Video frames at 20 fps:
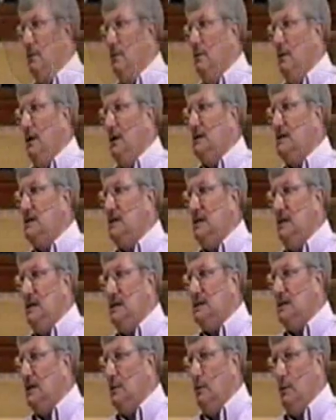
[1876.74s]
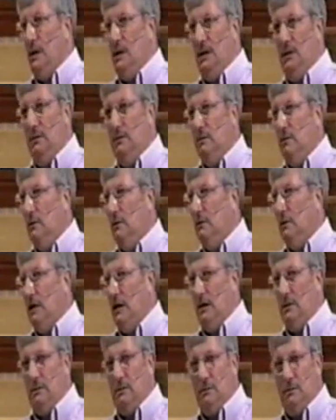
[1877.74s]
It's easy when you're not
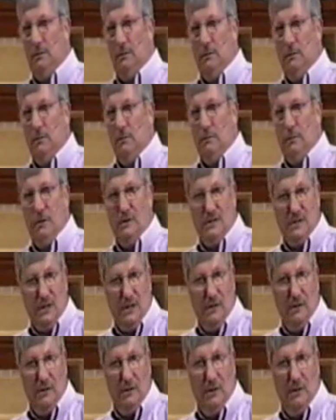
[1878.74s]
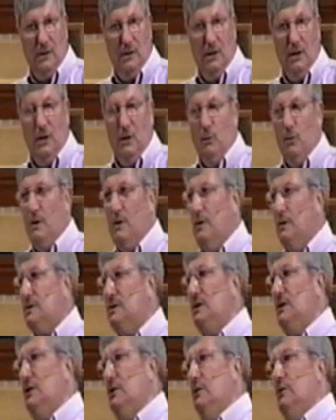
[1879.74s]
persecuted, when there's
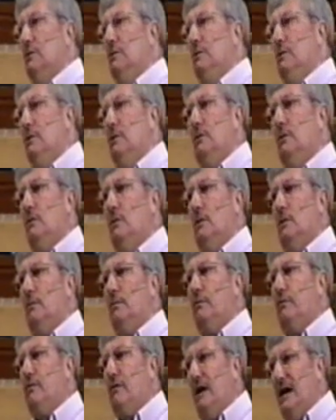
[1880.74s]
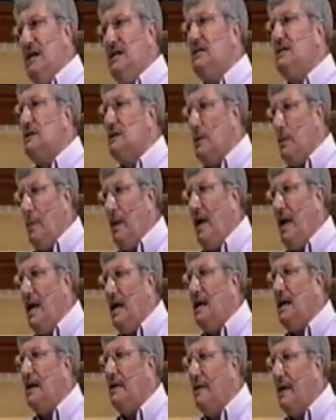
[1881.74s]
no price to
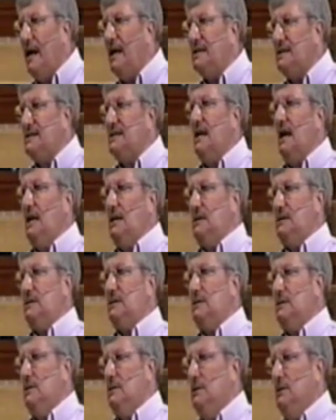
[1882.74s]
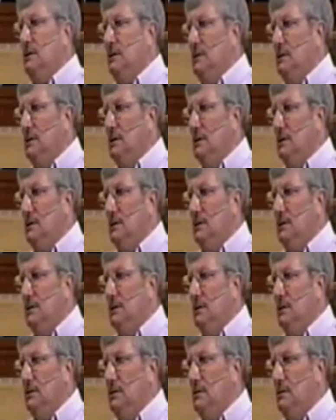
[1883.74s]
pay in that sense
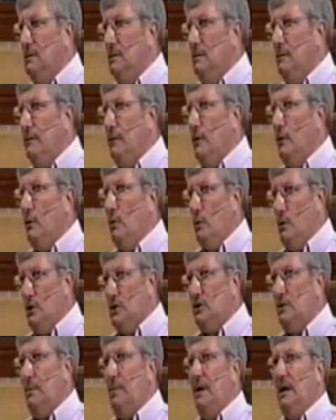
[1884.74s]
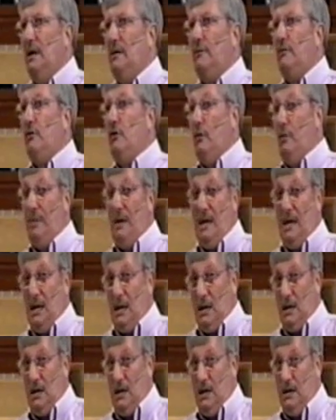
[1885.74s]
for worshiping, for obeying
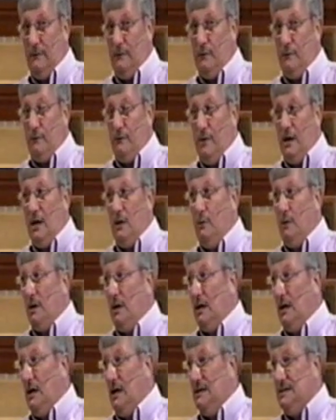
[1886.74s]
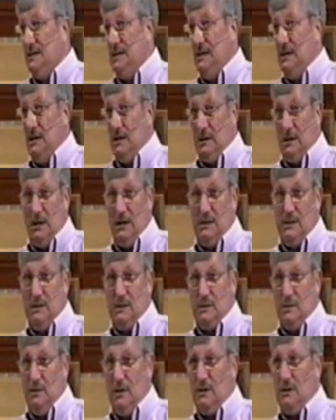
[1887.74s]
God, for following God's edict, God's
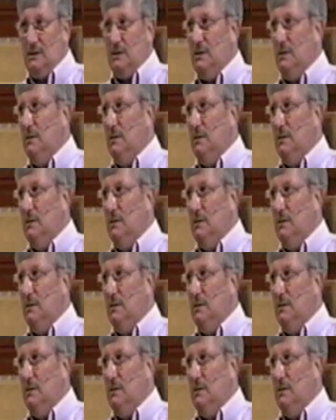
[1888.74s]
instruction.